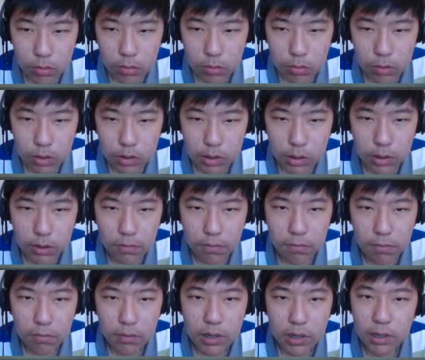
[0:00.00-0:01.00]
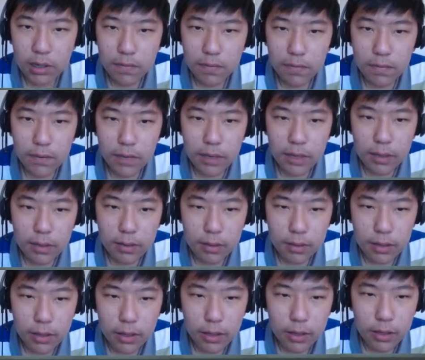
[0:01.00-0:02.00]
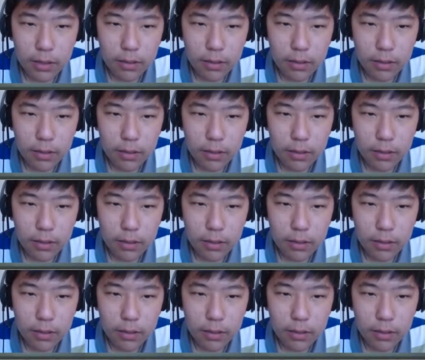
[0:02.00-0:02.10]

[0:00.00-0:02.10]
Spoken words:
There's like a really faint line.